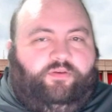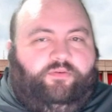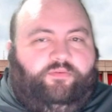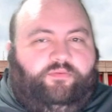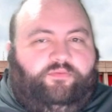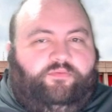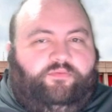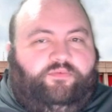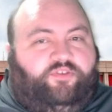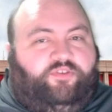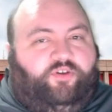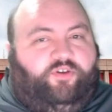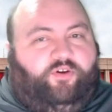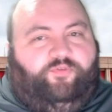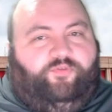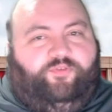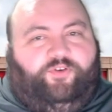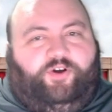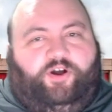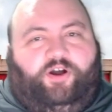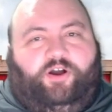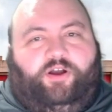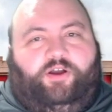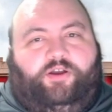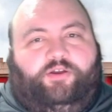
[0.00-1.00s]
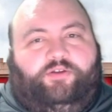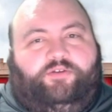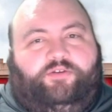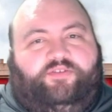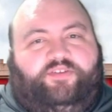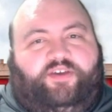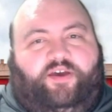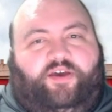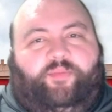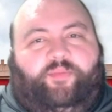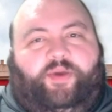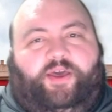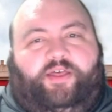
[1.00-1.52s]
so far,
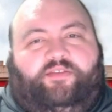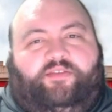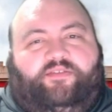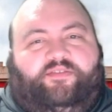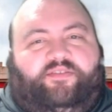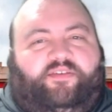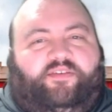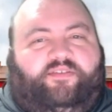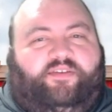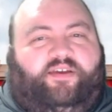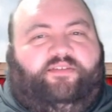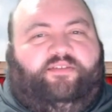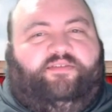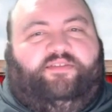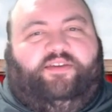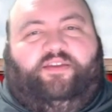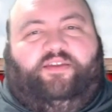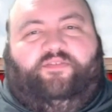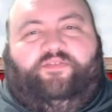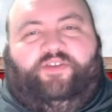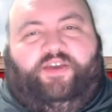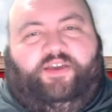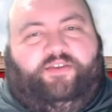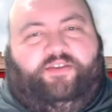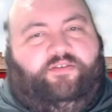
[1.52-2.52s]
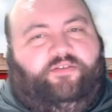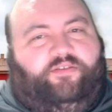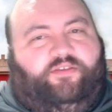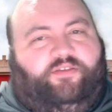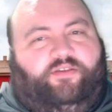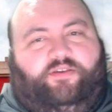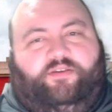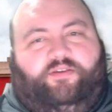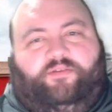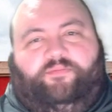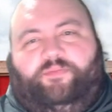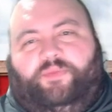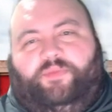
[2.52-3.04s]
Tom Allen says, outside of kind of
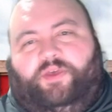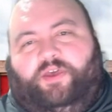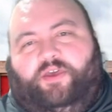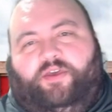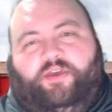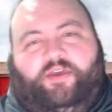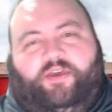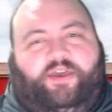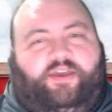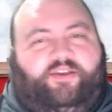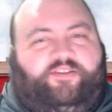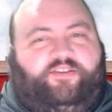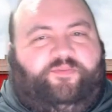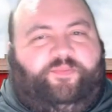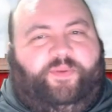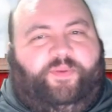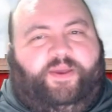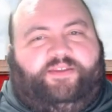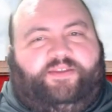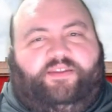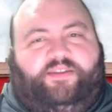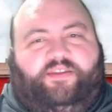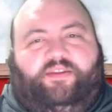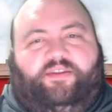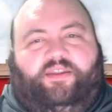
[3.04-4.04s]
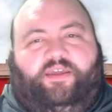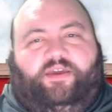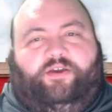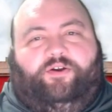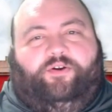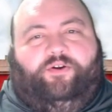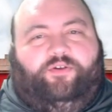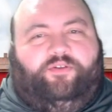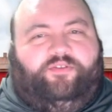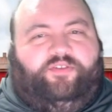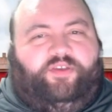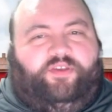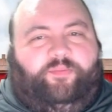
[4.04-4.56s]
the expected
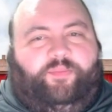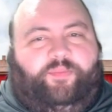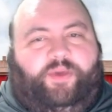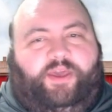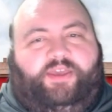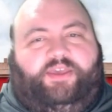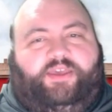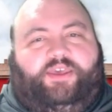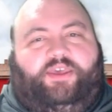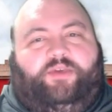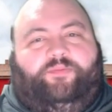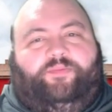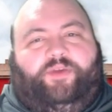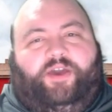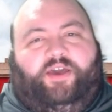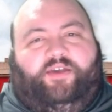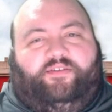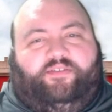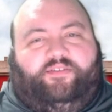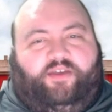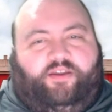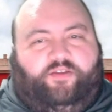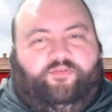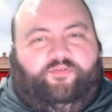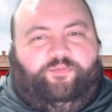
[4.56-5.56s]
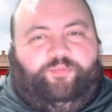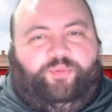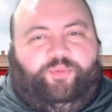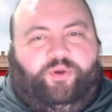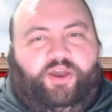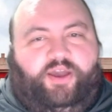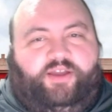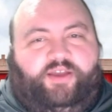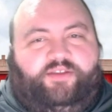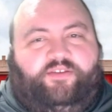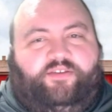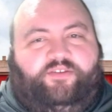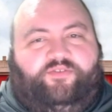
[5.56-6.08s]
niggles that might keep guys out of
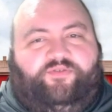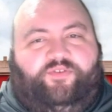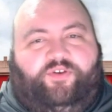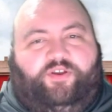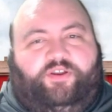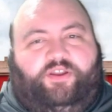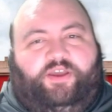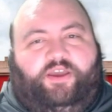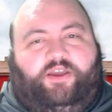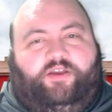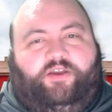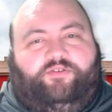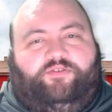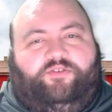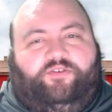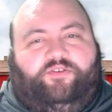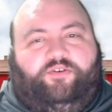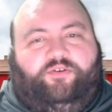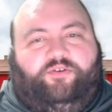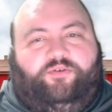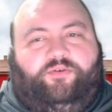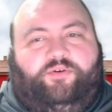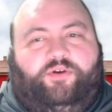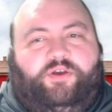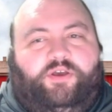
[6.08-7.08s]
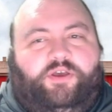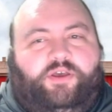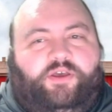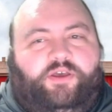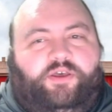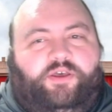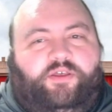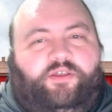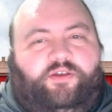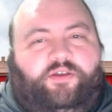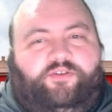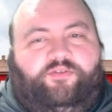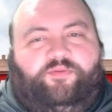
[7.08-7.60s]
practice for a day or two,
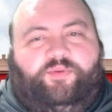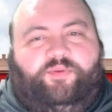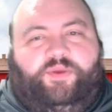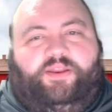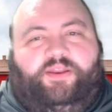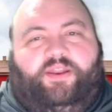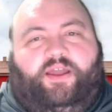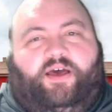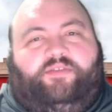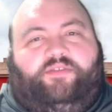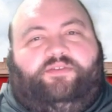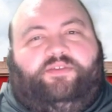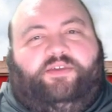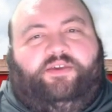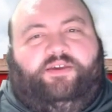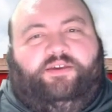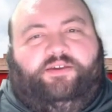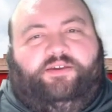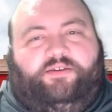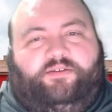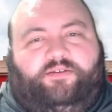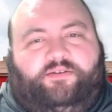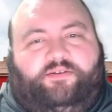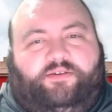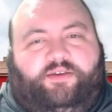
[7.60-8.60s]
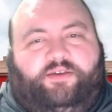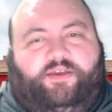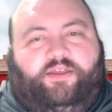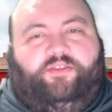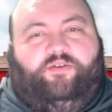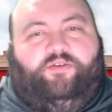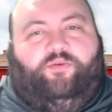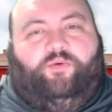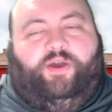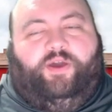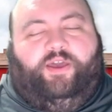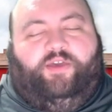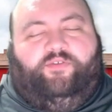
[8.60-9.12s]
there's been nothing in the
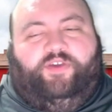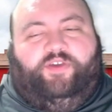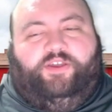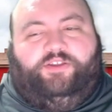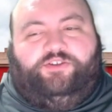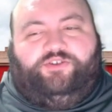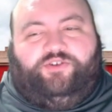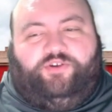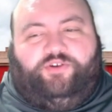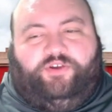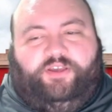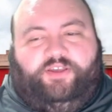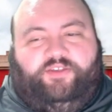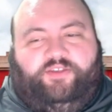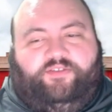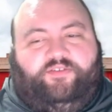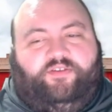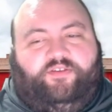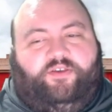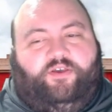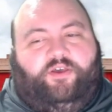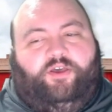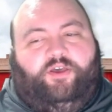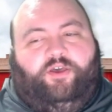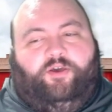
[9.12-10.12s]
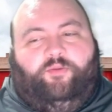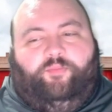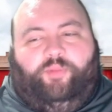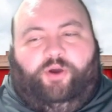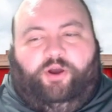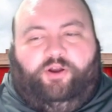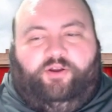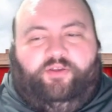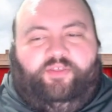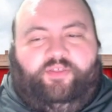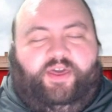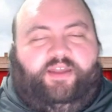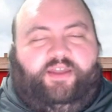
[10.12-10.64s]
way of injuries.
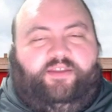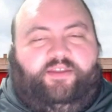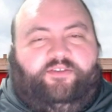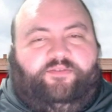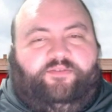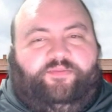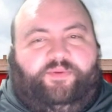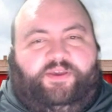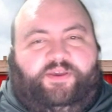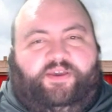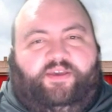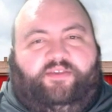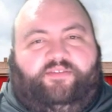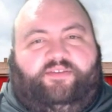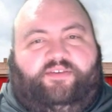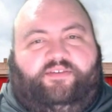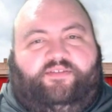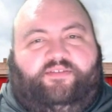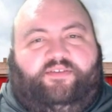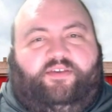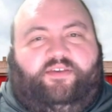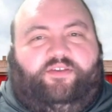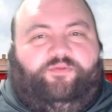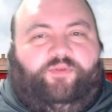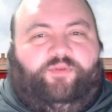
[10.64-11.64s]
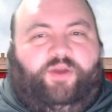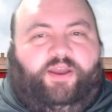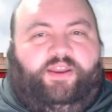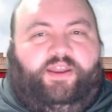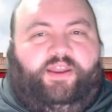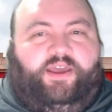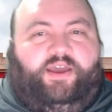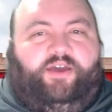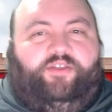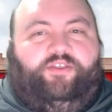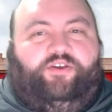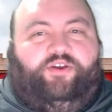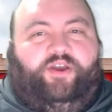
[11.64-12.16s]
Part of that is because he says right
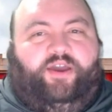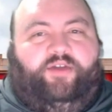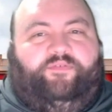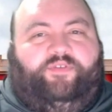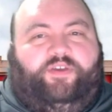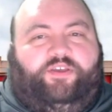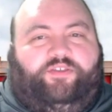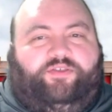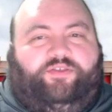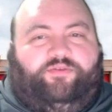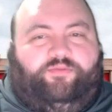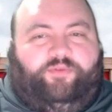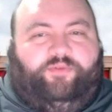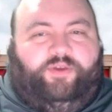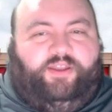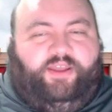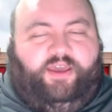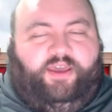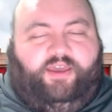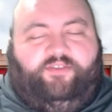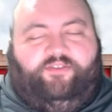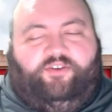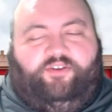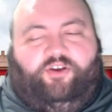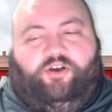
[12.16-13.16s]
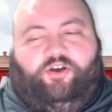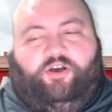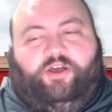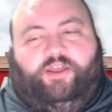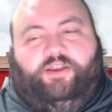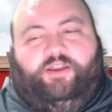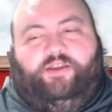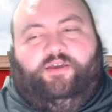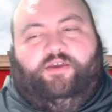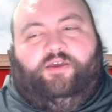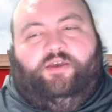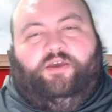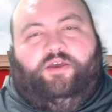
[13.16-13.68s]
now they're having 3 days
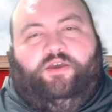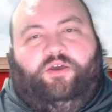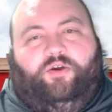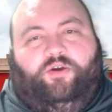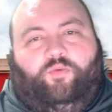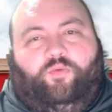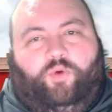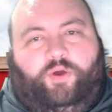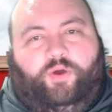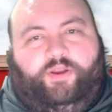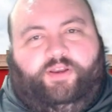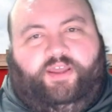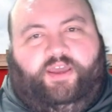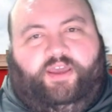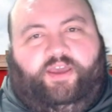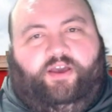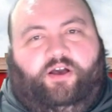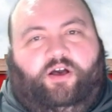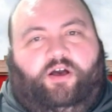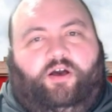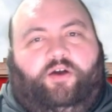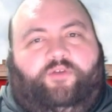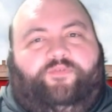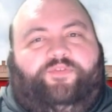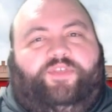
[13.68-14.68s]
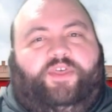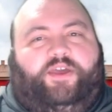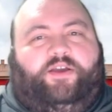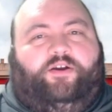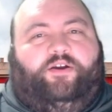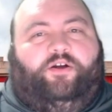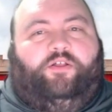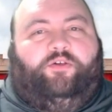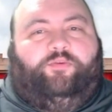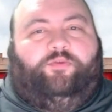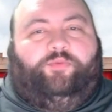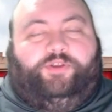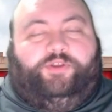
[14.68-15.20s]
on, 1 day off. They
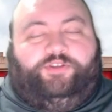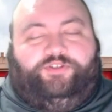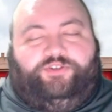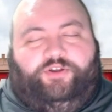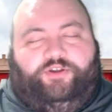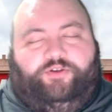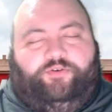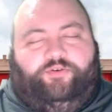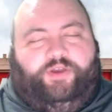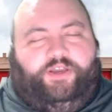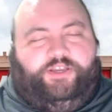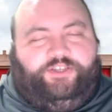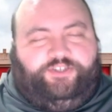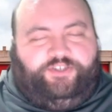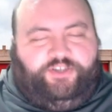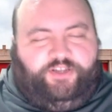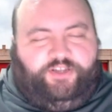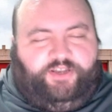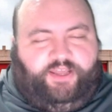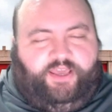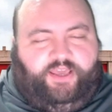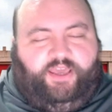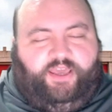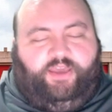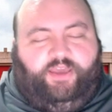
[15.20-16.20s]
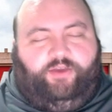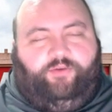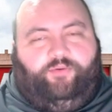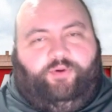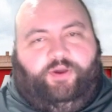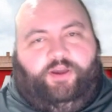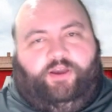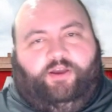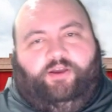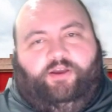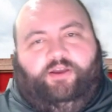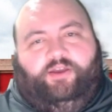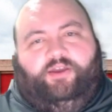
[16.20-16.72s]
call a regeneration day
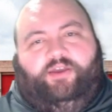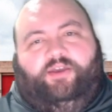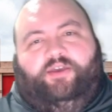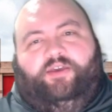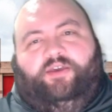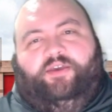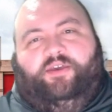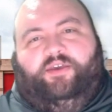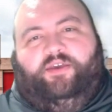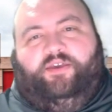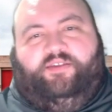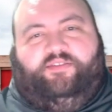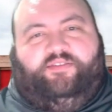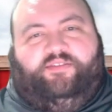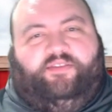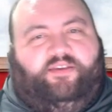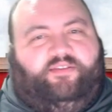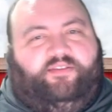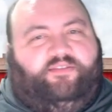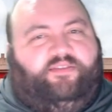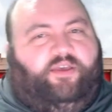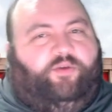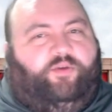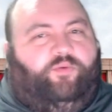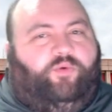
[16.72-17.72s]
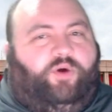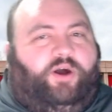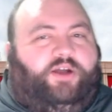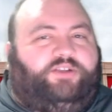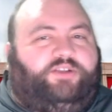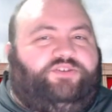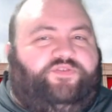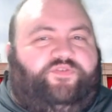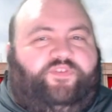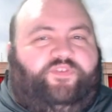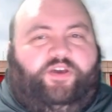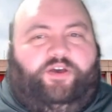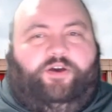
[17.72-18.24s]
where he says they
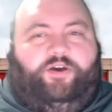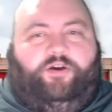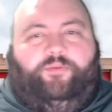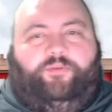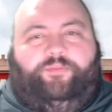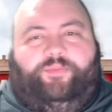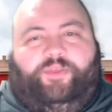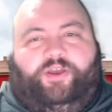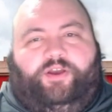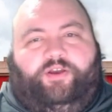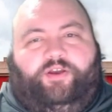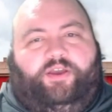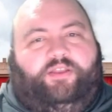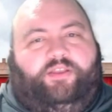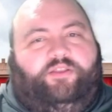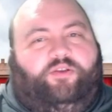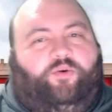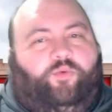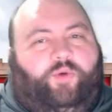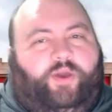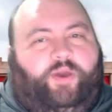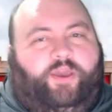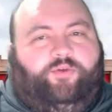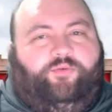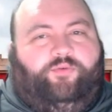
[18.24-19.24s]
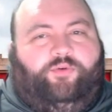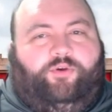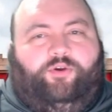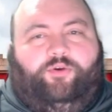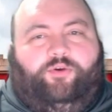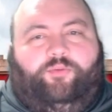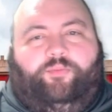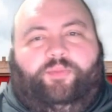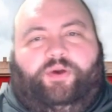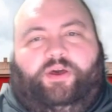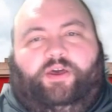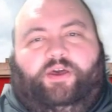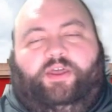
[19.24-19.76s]
watch film, they're in the weight
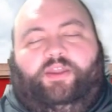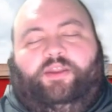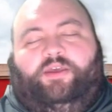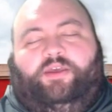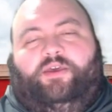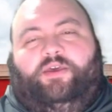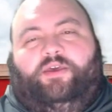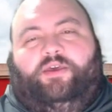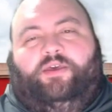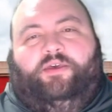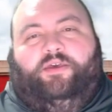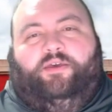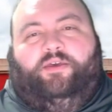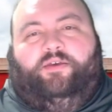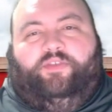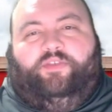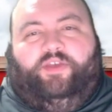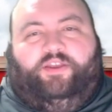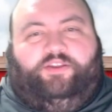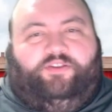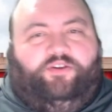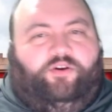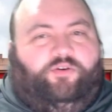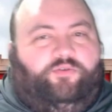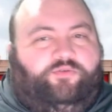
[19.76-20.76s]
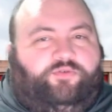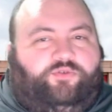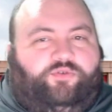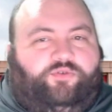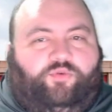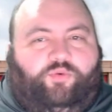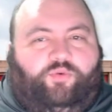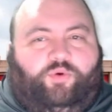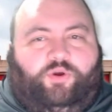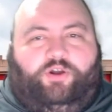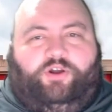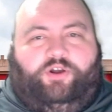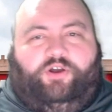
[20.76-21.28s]
room, but they don't do
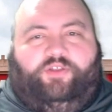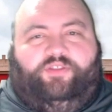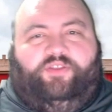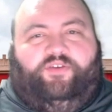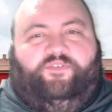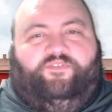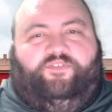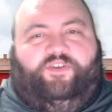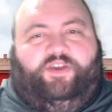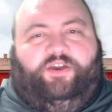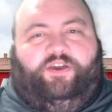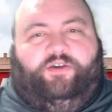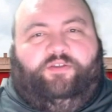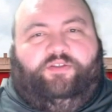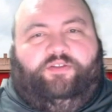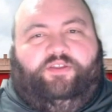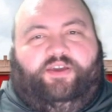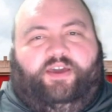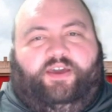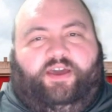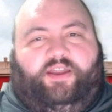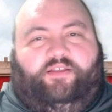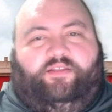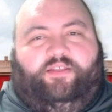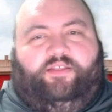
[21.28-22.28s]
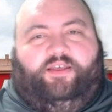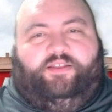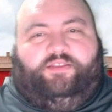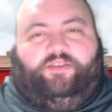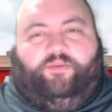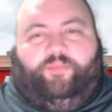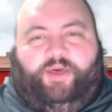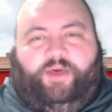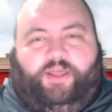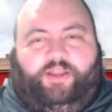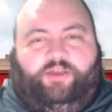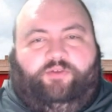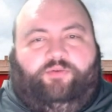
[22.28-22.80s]
work on the field to kind of let the
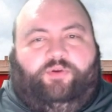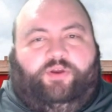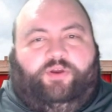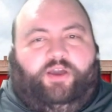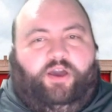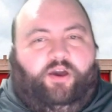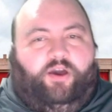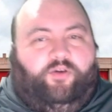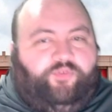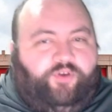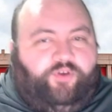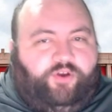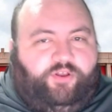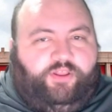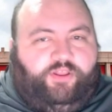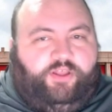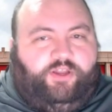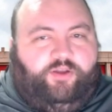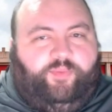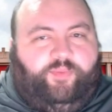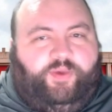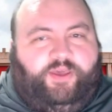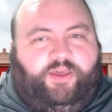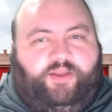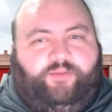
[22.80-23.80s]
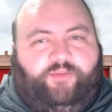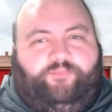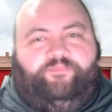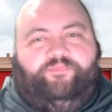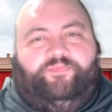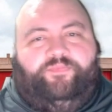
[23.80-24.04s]
body recover a little bit.